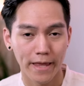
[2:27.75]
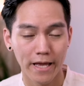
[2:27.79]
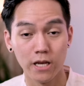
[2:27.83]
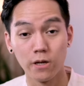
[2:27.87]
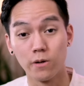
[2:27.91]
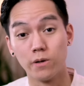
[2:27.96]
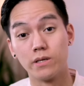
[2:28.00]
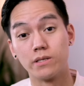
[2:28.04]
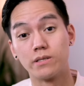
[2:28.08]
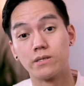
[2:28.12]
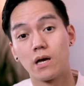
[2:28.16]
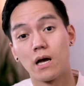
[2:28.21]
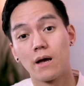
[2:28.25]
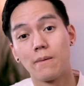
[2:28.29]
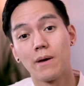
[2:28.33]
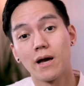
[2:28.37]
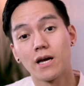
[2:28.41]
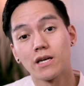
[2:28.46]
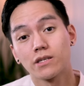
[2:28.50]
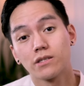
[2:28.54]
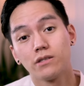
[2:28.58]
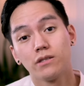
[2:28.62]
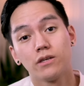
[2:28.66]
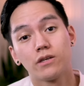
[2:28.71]
Anyways, I'm
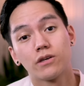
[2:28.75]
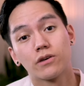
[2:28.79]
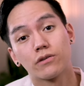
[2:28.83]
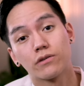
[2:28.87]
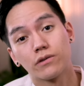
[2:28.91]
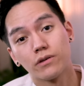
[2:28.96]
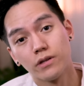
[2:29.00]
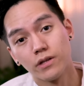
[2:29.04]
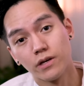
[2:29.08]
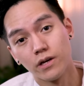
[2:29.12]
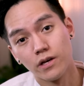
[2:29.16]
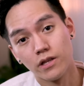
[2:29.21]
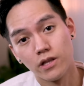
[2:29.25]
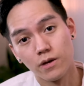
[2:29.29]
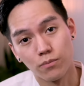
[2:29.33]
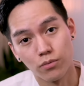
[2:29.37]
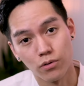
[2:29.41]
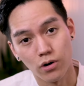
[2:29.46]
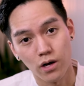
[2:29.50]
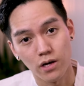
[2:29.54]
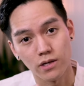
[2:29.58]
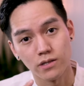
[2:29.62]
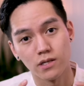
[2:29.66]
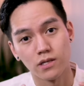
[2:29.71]
actually currently in the
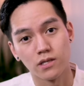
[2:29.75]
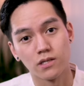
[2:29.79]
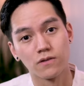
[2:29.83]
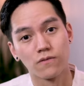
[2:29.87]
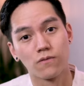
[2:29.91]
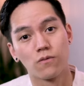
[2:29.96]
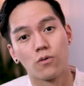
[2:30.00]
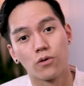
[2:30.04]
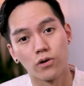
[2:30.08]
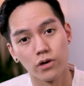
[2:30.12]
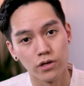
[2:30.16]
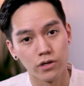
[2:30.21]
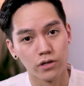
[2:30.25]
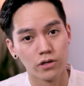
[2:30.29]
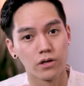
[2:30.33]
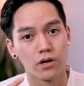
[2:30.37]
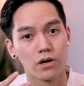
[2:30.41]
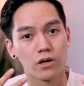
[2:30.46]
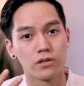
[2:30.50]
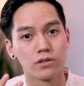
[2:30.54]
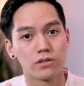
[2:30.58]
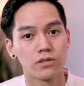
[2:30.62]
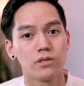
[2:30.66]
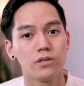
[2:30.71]
process of working
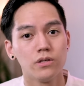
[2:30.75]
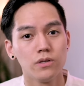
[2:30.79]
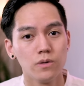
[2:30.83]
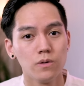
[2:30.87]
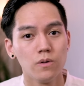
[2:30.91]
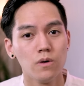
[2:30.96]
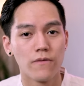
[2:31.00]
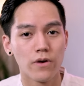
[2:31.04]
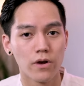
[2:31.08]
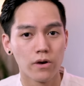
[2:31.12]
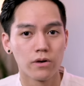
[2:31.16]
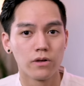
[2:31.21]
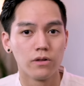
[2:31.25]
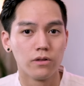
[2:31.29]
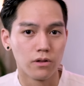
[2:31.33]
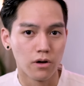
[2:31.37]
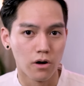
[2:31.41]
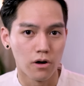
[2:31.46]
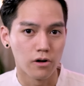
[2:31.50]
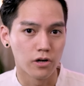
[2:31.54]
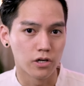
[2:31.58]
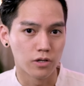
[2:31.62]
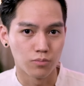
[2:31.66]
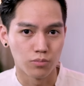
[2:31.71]
on two very
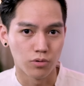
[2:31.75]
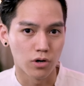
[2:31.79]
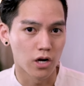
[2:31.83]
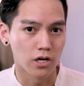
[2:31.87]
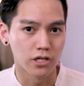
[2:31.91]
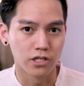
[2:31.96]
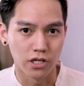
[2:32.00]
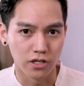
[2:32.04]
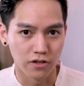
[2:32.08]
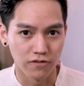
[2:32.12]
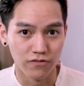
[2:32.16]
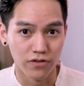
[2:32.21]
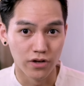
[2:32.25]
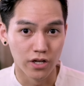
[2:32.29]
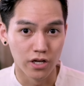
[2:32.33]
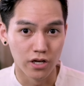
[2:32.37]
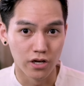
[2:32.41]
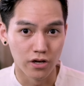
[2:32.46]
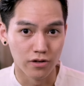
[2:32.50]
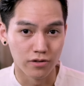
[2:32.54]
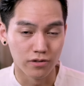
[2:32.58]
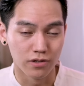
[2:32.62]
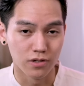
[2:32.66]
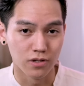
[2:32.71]
large project
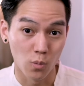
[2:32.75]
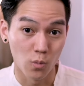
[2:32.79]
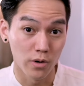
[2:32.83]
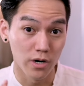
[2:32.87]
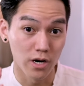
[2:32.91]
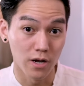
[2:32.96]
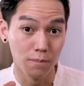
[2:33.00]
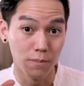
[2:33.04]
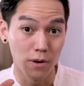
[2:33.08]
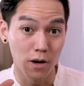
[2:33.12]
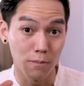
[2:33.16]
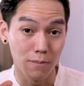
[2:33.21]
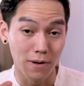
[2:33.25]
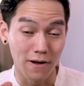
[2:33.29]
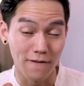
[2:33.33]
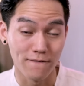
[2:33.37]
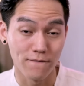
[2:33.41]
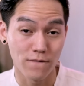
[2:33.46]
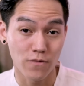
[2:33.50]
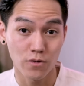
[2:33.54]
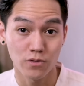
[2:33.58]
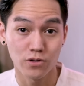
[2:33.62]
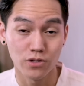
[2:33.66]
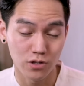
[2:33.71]
videos. One about my
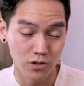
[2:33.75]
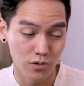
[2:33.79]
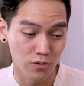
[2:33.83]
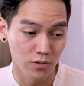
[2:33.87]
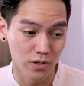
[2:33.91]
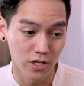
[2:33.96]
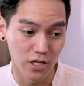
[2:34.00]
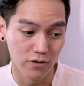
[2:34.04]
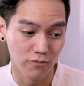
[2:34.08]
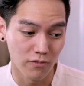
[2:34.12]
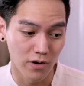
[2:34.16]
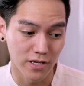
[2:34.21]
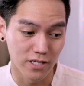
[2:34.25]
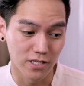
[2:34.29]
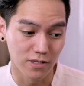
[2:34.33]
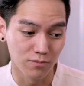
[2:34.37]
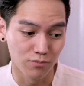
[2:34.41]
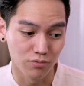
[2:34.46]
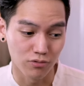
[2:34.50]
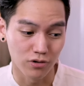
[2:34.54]
first 3D resin